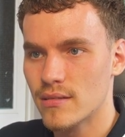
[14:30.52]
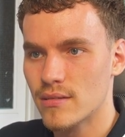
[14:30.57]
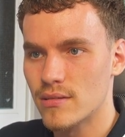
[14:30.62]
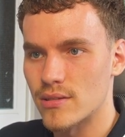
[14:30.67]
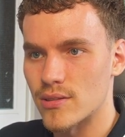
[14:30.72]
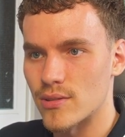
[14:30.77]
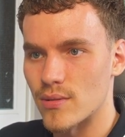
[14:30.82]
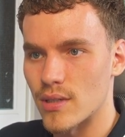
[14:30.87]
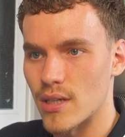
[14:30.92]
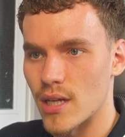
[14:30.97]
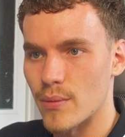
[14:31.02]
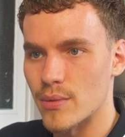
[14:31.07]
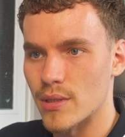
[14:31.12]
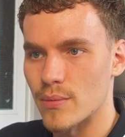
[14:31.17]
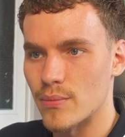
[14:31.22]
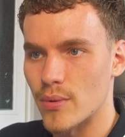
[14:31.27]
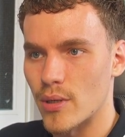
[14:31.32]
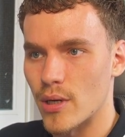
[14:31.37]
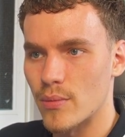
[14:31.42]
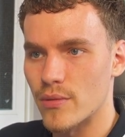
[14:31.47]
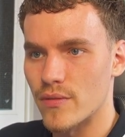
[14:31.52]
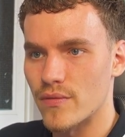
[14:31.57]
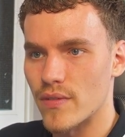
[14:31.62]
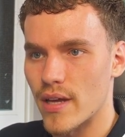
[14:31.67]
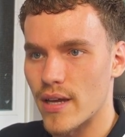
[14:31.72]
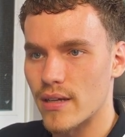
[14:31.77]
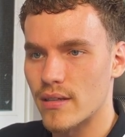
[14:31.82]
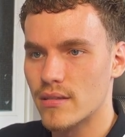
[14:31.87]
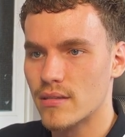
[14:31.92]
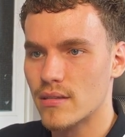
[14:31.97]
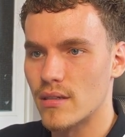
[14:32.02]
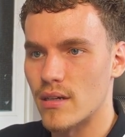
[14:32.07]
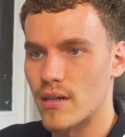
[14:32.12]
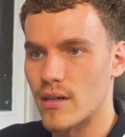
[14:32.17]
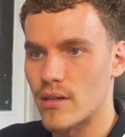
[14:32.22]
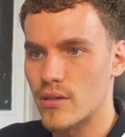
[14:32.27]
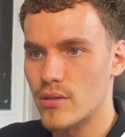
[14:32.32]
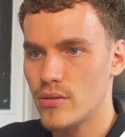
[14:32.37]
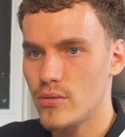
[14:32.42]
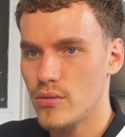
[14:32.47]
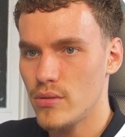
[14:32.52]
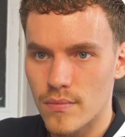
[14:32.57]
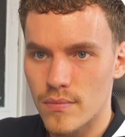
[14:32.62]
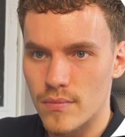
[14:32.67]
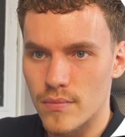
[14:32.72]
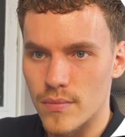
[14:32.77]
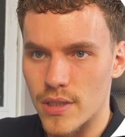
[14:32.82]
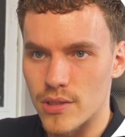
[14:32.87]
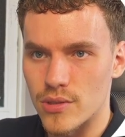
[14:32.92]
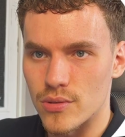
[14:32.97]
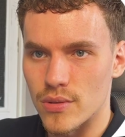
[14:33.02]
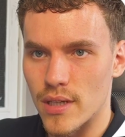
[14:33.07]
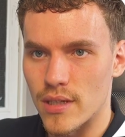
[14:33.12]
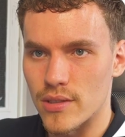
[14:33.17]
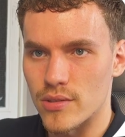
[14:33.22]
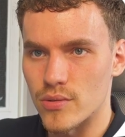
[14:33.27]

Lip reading: to align with the bottom of that O. Make sure that's